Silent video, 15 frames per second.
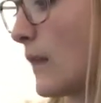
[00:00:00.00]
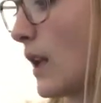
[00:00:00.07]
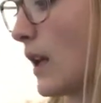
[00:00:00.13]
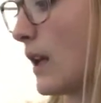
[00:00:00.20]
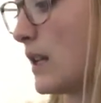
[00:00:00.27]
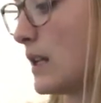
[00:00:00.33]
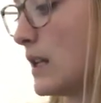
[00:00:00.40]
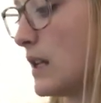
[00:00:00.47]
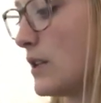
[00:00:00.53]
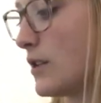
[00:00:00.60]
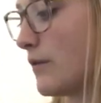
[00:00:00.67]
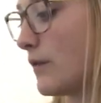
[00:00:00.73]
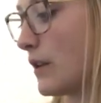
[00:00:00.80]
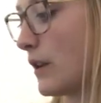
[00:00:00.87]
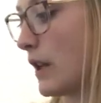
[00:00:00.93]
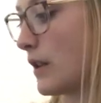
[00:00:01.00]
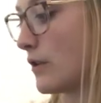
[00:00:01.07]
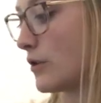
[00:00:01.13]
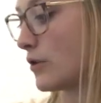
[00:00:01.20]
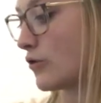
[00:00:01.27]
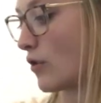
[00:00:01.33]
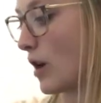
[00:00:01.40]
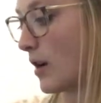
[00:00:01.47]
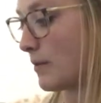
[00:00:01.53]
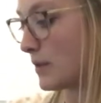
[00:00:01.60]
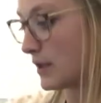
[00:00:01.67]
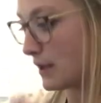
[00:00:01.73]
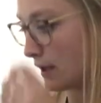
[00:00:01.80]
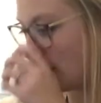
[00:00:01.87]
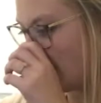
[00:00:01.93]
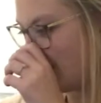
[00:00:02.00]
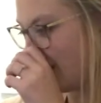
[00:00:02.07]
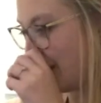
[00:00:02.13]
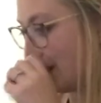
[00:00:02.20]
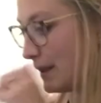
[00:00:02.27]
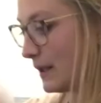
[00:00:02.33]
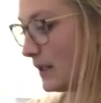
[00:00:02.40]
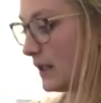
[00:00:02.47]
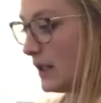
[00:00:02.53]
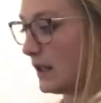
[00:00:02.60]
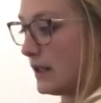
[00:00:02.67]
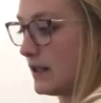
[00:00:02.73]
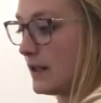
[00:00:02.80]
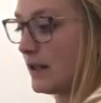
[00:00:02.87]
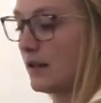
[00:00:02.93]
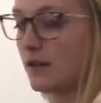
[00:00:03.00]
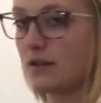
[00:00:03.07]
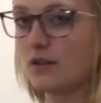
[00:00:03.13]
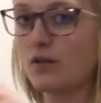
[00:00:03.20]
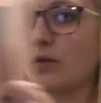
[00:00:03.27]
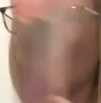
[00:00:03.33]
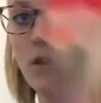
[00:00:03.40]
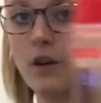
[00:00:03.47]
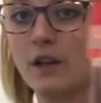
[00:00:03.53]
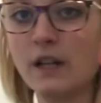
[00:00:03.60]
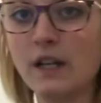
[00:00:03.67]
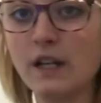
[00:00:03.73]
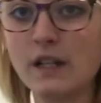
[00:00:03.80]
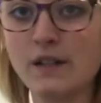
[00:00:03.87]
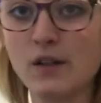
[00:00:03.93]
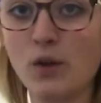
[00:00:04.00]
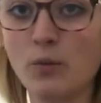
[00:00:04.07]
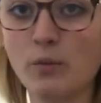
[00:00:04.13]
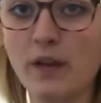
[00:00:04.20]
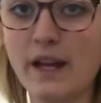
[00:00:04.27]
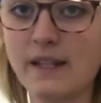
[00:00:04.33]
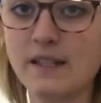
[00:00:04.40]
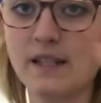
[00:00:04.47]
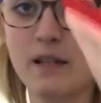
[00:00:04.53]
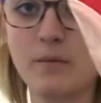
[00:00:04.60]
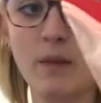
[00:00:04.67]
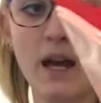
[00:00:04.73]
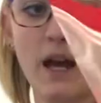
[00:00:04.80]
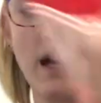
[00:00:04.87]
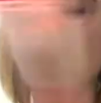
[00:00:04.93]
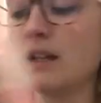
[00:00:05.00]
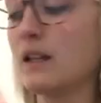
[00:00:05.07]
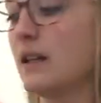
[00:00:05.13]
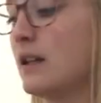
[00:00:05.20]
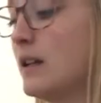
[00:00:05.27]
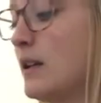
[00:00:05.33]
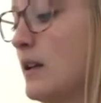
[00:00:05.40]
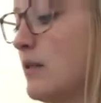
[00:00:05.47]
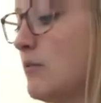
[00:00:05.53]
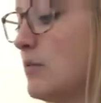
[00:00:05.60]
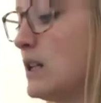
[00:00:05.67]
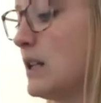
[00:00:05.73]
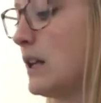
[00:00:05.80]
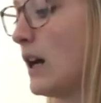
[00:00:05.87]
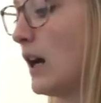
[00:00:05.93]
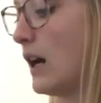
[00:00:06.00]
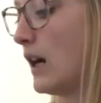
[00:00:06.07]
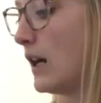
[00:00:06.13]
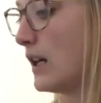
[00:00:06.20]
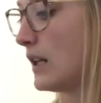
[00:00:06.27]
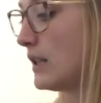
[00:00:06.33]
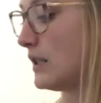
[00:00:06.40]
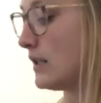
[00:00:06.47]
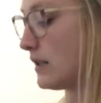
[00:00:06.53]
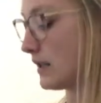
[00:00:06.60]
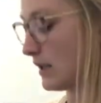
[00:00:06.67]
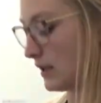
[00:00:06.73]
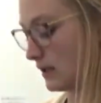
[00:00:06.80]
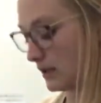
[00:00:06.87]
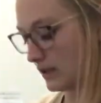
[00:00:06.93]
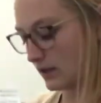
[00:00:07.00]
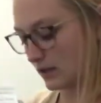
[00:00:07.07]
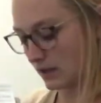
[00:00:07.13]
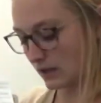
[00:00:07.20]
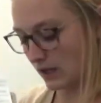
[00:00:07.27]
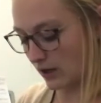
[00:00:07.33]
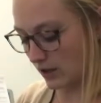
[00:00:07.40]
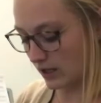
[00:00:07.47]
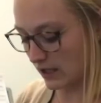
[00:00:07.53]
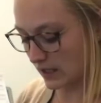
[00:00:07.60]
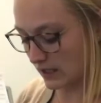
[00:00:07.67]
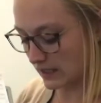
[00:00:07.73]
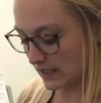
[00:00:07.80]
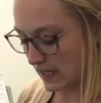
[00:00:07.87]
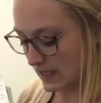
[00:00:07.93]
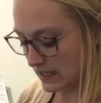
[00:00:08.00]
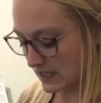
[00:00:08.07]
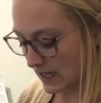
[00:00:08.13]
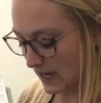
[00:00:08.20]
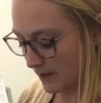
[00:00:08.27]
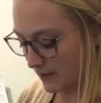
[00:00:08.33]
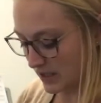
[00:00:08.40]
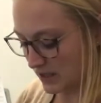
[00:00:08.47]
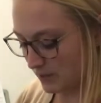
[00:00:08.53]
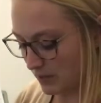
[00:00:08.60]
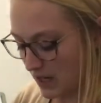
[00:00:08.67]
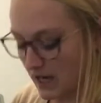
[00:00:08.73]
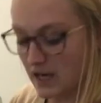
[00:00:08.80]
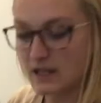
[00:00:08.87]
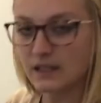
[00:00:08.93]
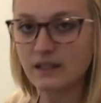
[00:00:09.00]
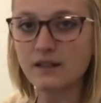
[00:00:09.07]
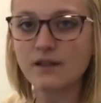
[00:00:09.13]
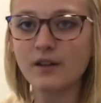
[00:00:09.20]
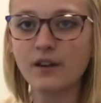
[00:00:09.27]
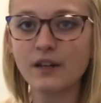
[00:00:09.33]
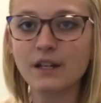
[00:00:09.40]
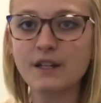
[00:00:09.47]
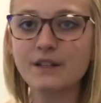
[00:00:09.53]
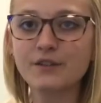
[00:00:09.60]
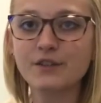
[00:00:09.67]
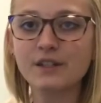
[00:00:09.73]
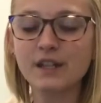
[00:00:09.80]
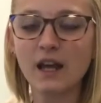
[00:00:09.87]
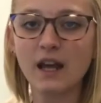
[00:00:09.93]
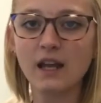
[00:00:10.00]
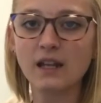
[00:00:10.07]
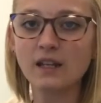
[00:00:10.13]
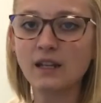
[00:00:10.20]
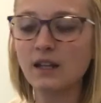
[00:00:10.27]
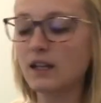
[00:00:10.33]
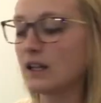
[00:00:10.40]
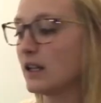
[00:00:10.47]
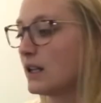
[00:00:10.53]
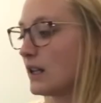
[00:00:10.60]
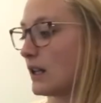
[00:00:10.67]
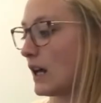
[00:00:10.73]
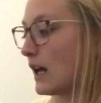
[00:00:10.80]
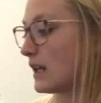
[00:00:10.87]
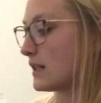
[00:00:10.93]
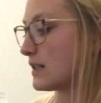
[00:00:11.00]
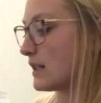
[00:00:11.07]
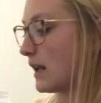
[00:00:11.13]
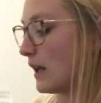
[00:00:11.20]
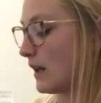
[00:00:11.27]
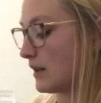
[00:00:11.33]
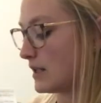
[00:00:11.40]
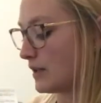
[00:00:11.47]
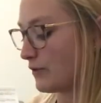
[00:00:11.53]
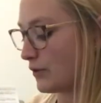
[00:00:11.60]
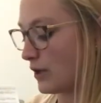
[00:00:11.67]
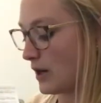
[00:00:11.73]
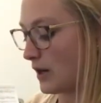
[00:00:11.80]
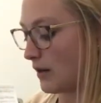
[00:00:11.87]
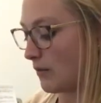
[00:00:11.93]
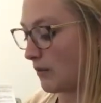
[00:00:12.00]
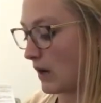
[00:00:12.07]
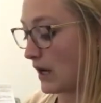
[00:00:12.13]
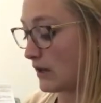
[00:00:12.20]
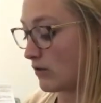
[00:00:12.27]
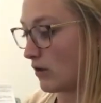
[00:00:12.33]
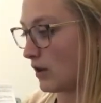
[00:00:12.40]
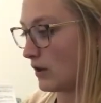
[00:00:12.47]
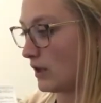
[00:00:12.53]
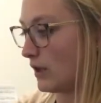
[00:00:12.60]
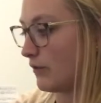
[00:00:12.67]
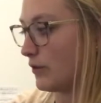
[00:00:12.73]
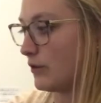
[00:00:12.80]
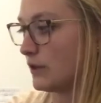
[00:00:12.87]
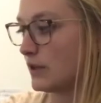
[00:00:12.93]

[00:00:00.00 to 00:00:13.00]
And each of the leather straps is stored in its own plastic bag because there is a diamond paste on each side that's a different micron level.